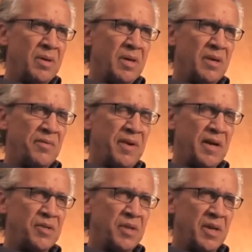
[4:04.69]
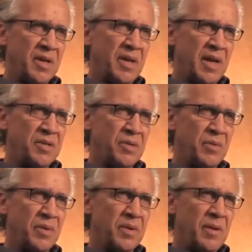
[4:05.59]
affection and
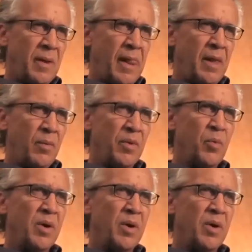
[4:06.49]
connection with